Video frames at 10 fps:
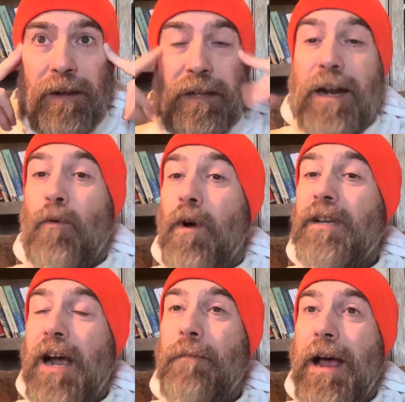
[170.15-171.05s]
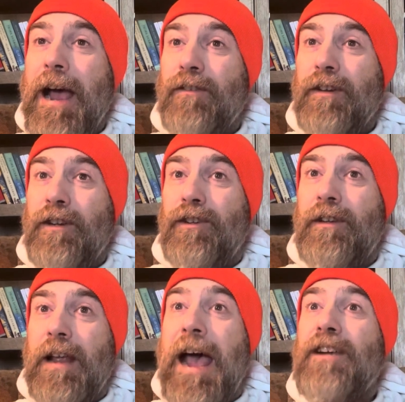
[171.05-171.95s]
that at one time I actually
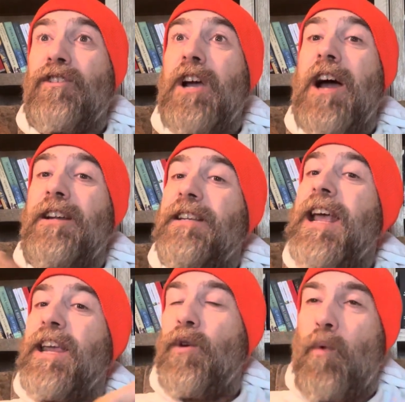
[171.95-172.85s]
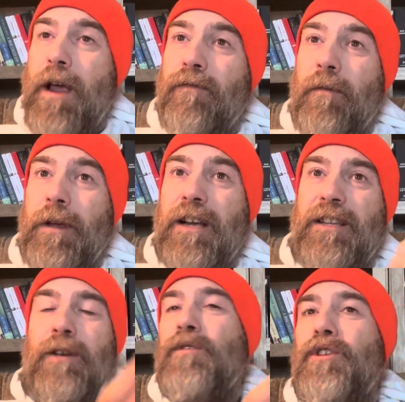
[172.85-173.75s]
asked God to take it away from me
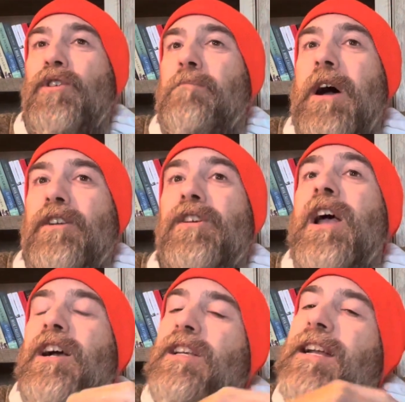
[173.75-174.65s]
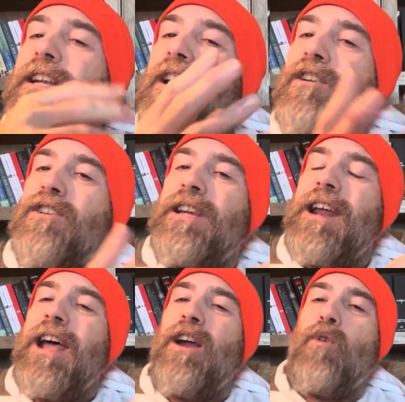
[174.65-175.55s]
because it was too much, because I didn't
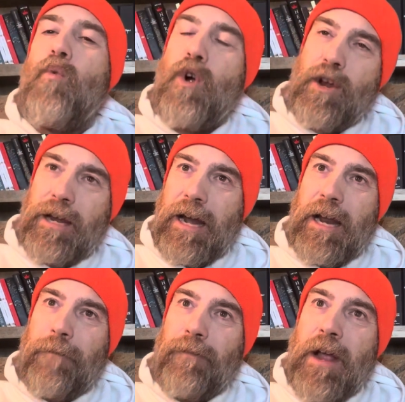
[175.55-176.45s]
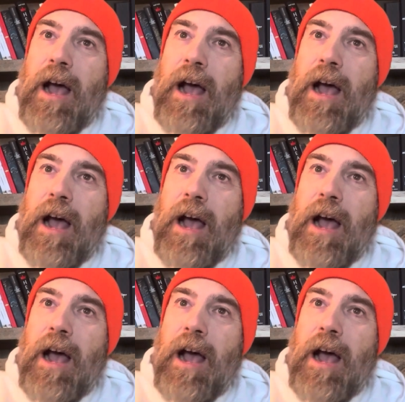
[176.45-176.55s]
understand how to work in it.